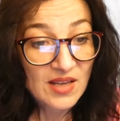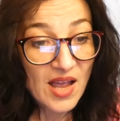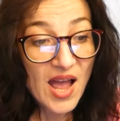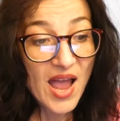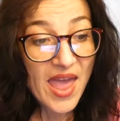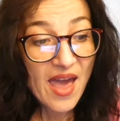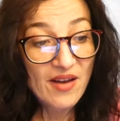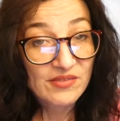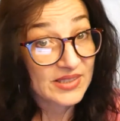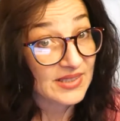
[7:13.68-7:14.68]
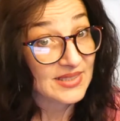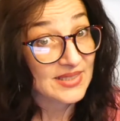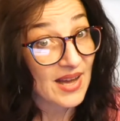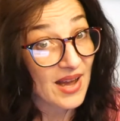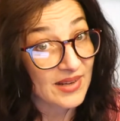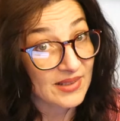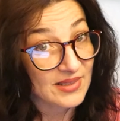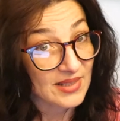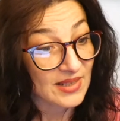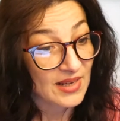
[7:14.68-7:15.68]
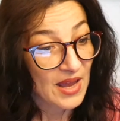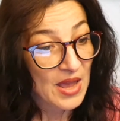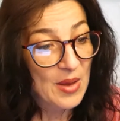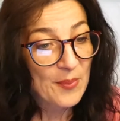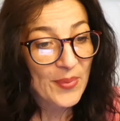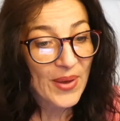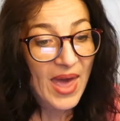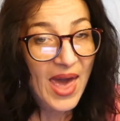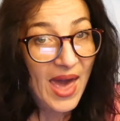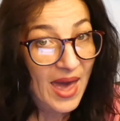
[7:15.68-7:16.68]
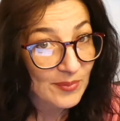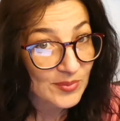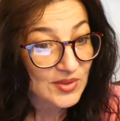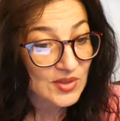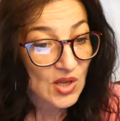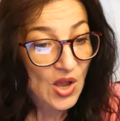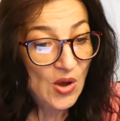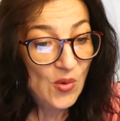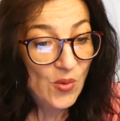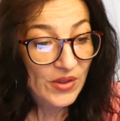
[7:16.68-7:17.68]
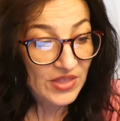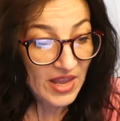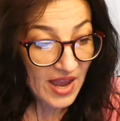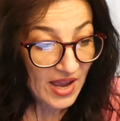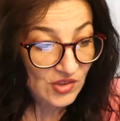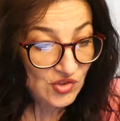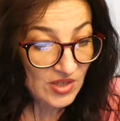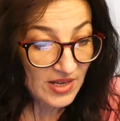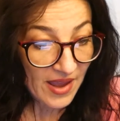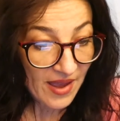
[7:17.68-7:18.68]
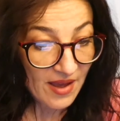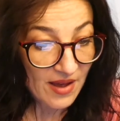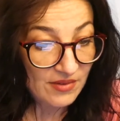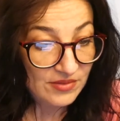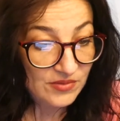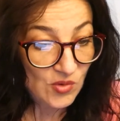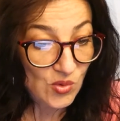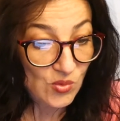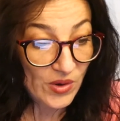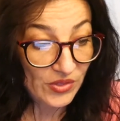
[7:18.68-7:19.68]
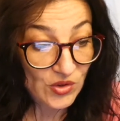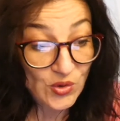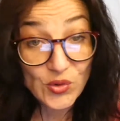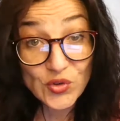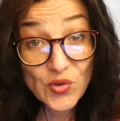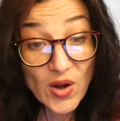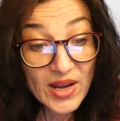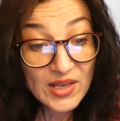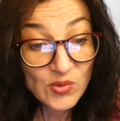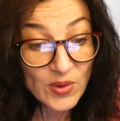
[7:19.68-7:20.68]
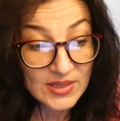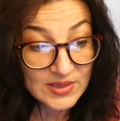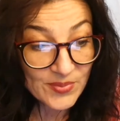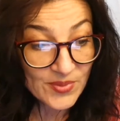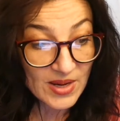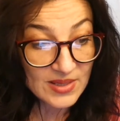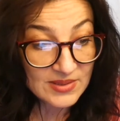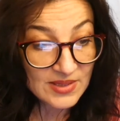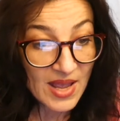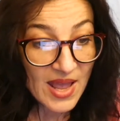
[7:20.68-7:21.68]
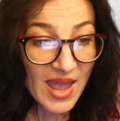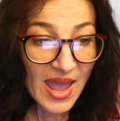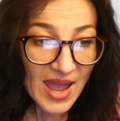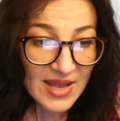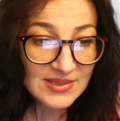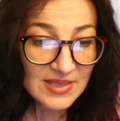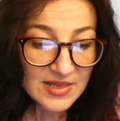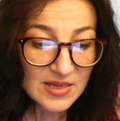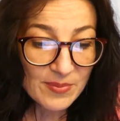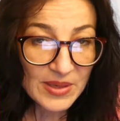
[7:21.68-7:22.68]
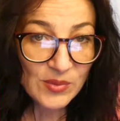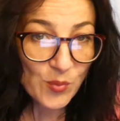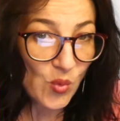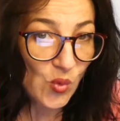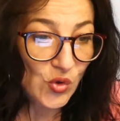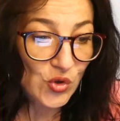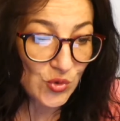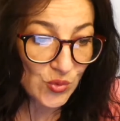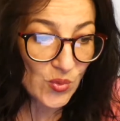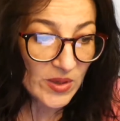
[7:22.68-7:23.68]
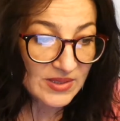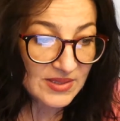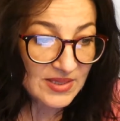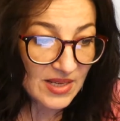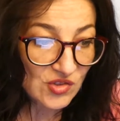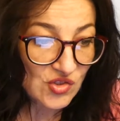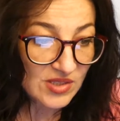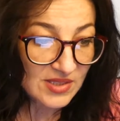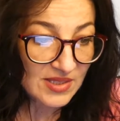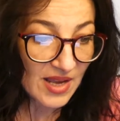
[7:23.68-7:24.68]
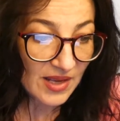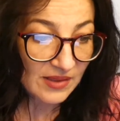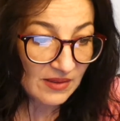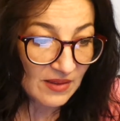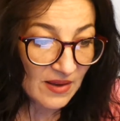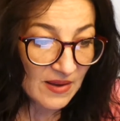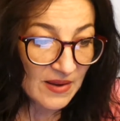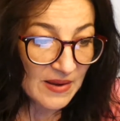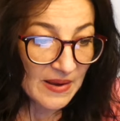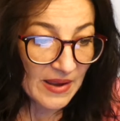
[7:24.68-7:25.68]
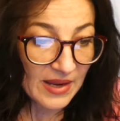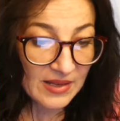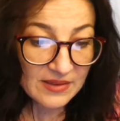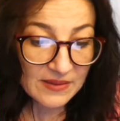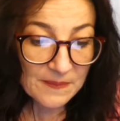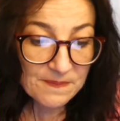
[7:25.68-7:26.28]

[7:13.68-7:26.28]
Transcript: I have anxiety, perhaps what they actually have, or what you're trying to express, has a little bit more nuance than just that. And